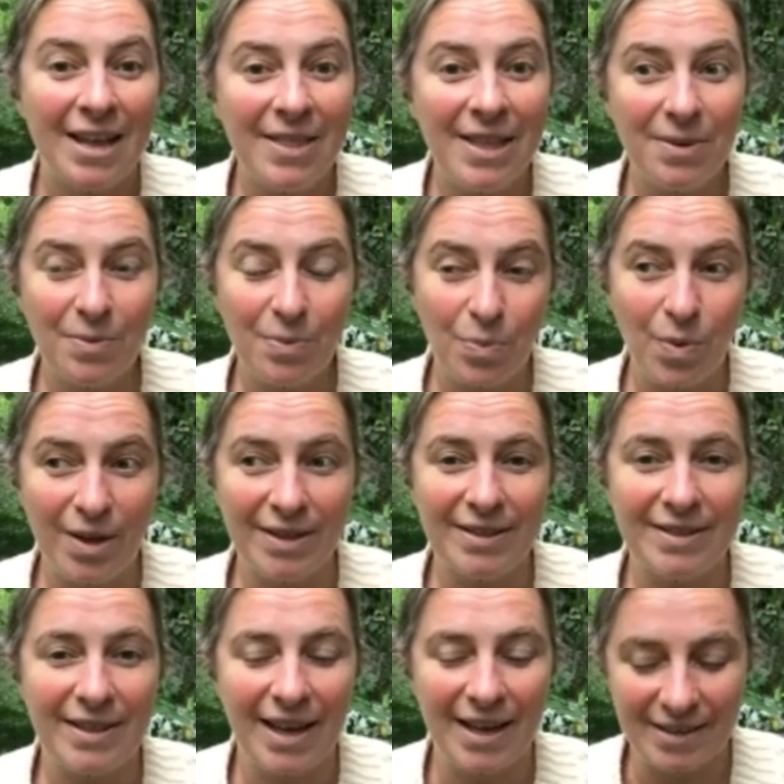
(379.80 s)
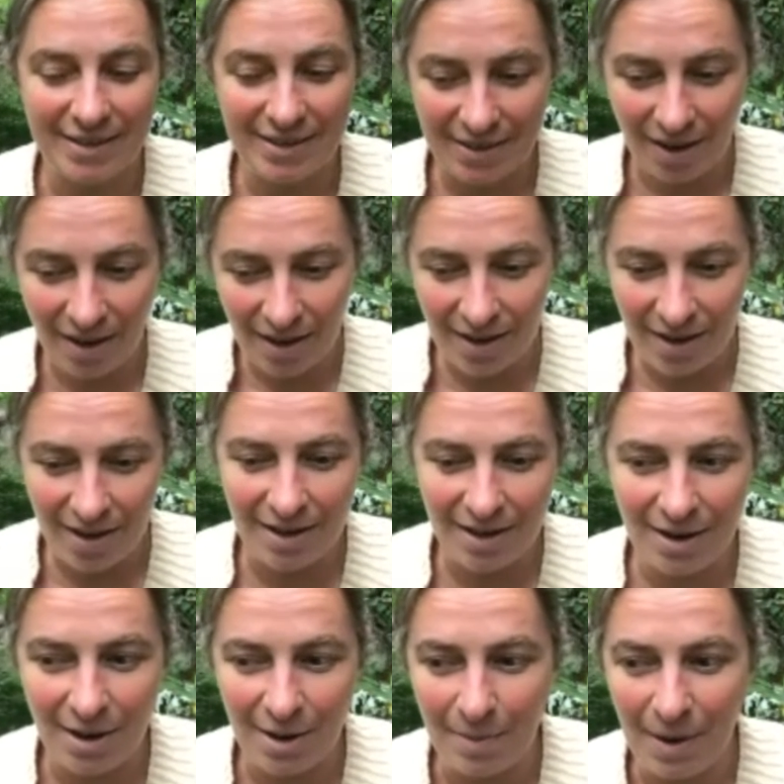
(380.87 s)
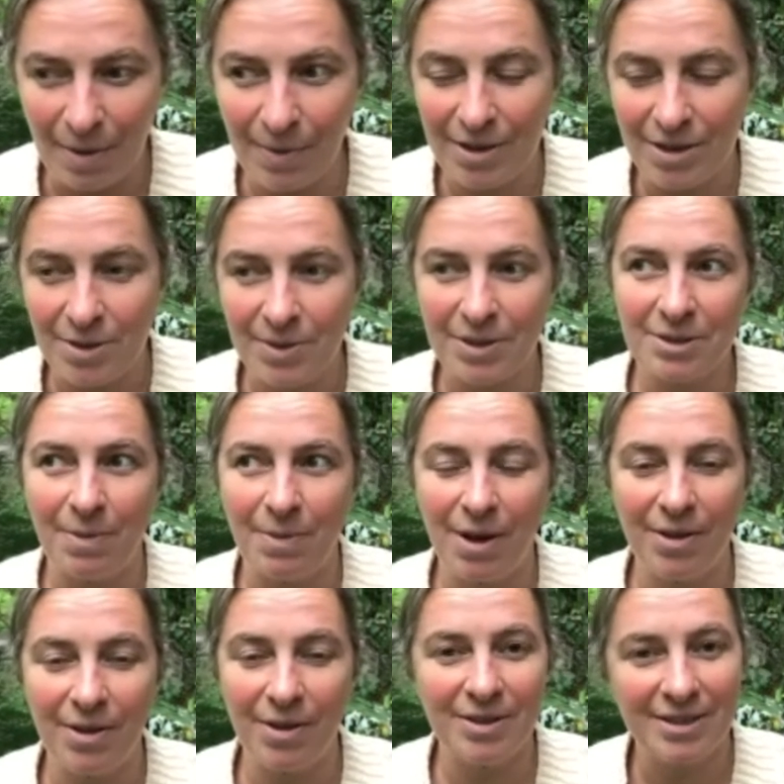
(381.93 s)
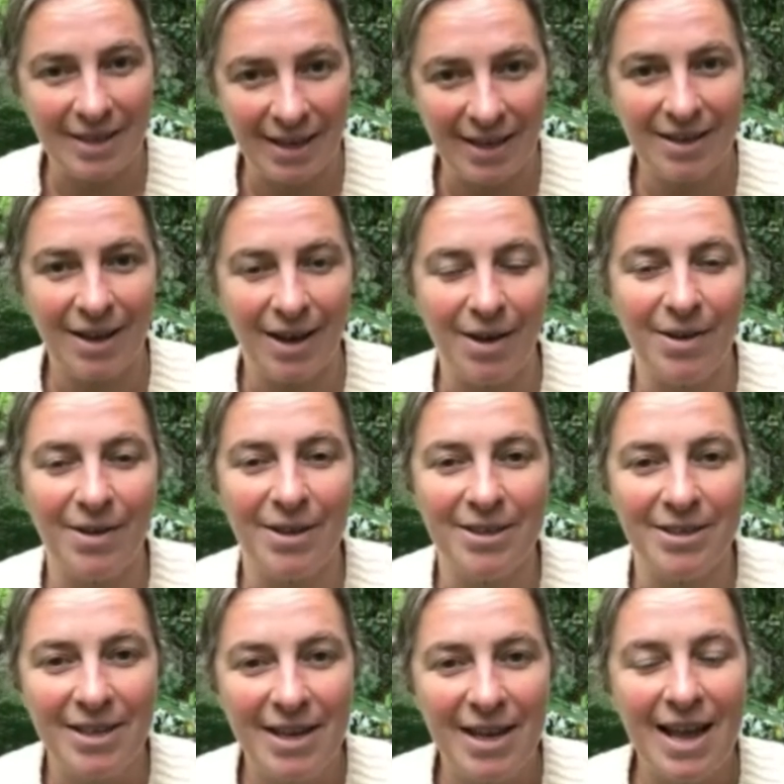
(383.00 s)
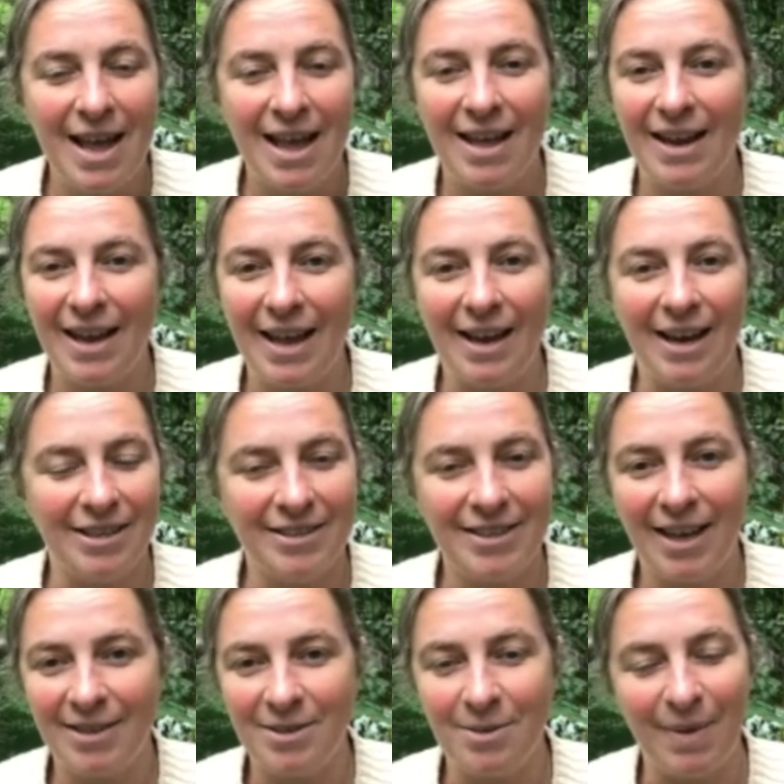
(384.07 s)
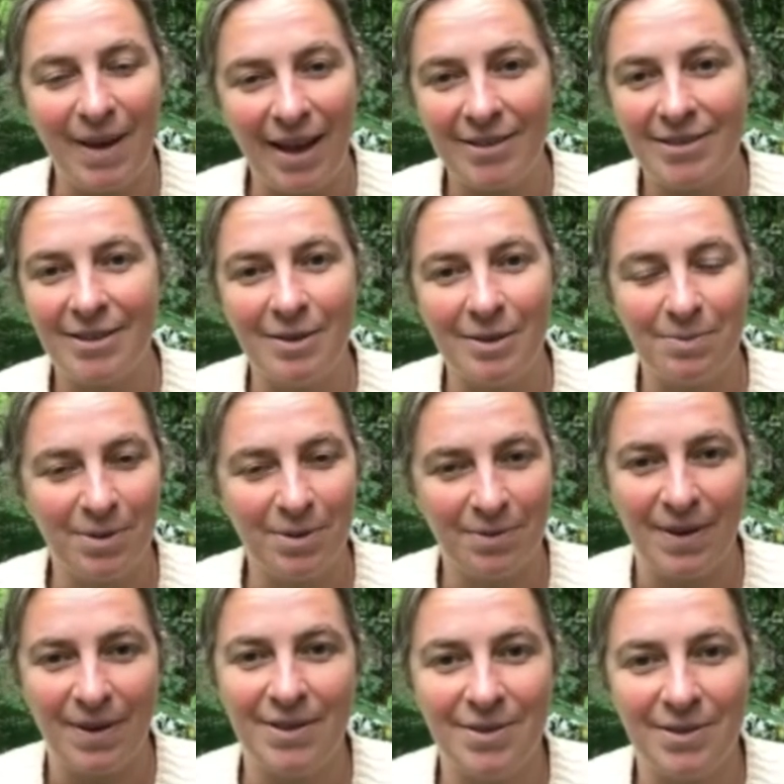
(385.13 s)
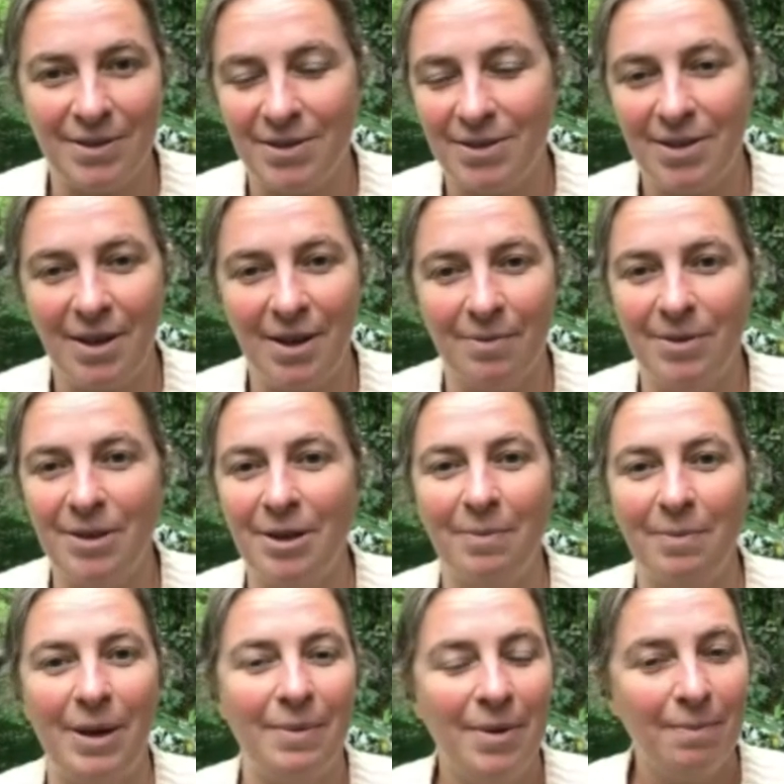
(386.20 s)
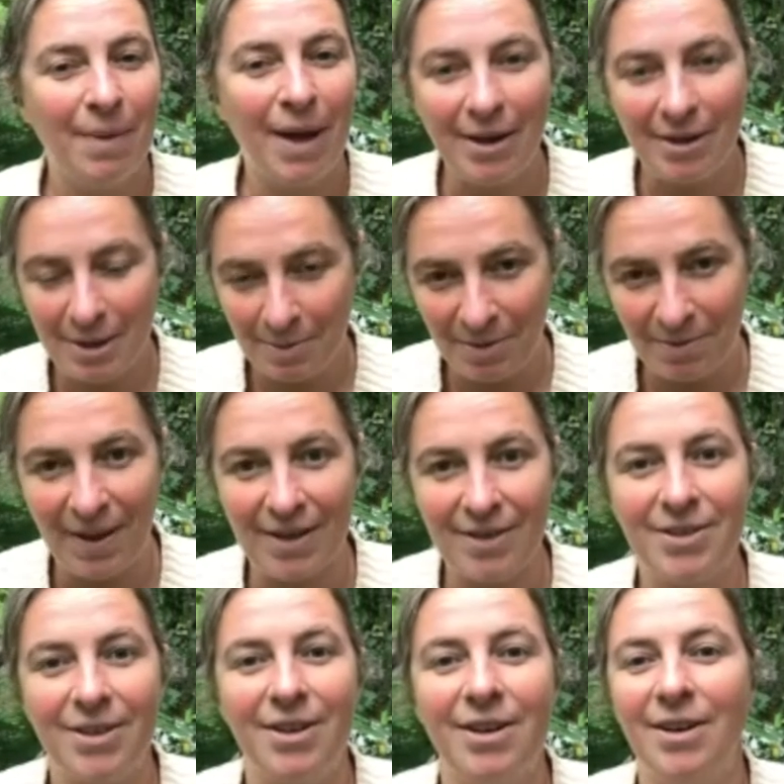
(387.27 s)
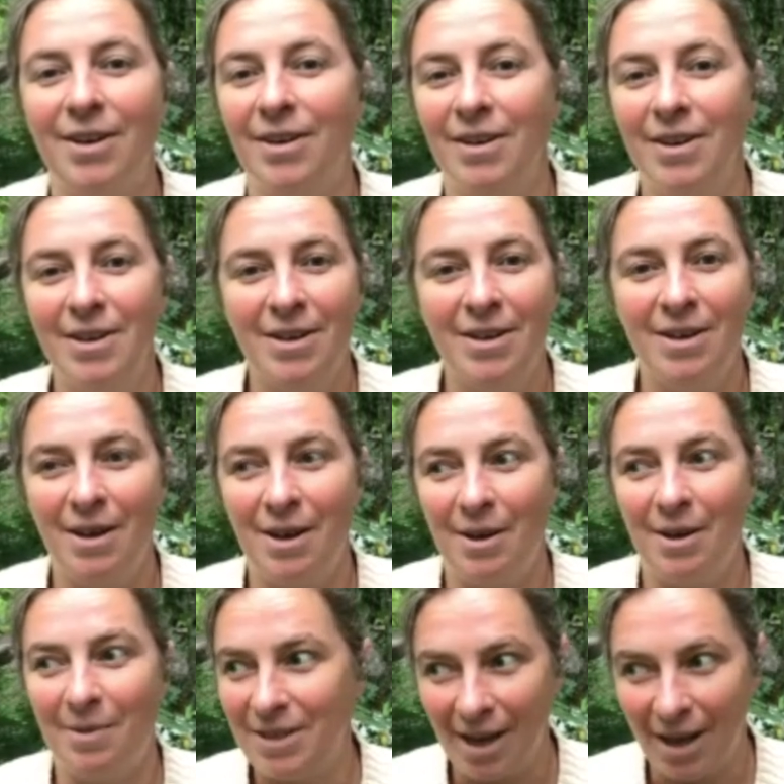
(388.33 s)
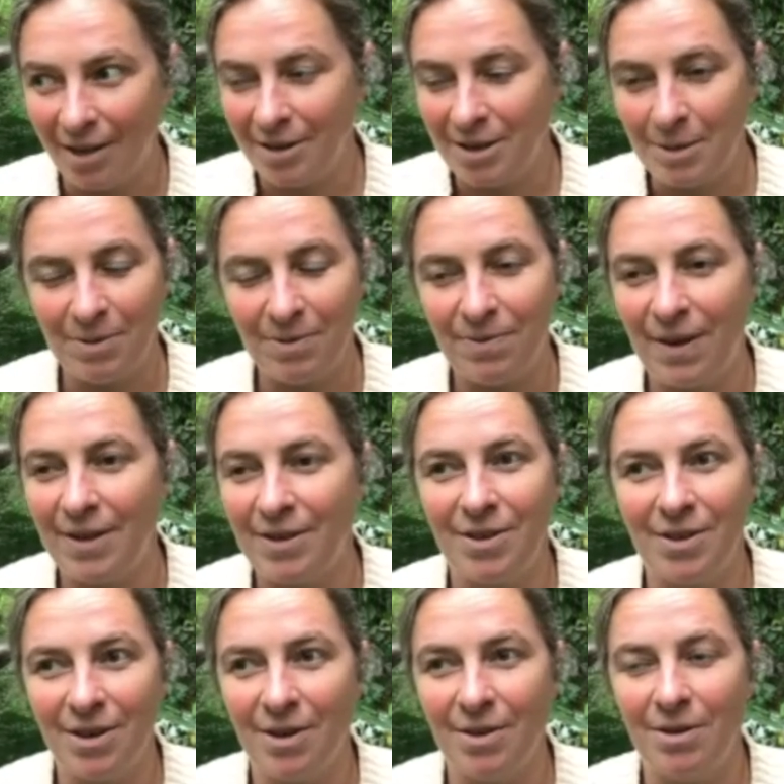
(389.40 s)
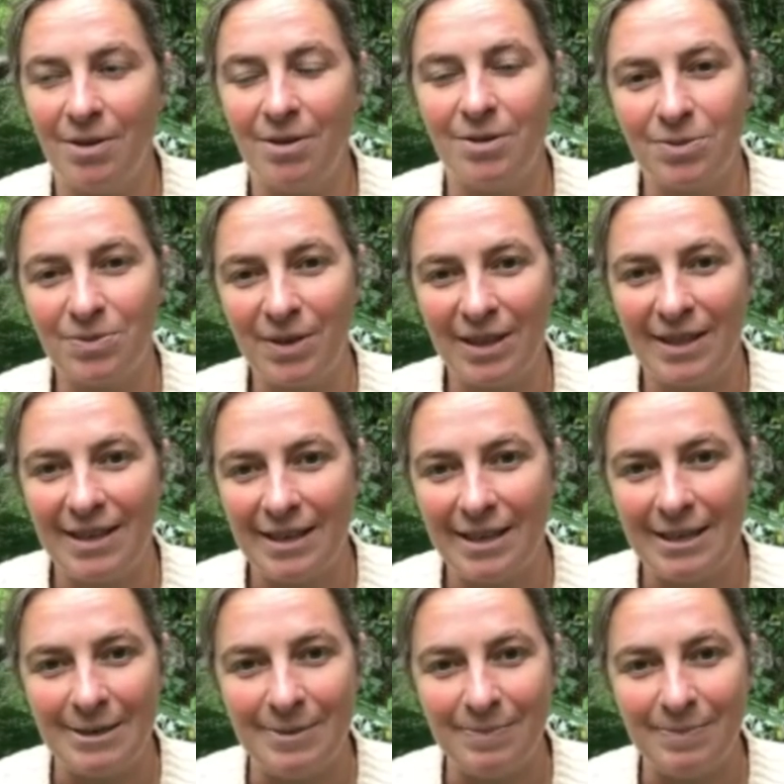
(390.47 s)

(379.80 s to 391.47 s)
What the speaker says: then once I started, I went to a smaller state college, and I just had some excellent professors, my botany professor, geology professor, just really,